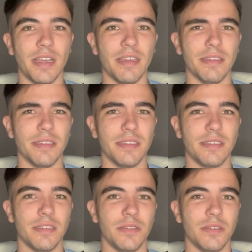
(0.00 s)
and
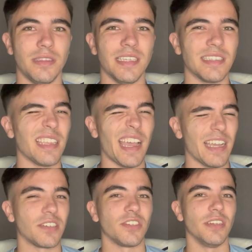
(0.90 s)
this is
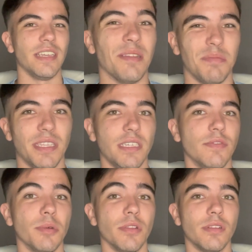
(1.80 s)
actually
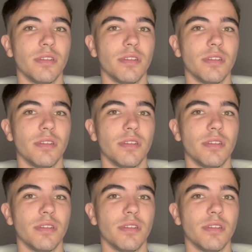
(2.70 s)
unbelievable.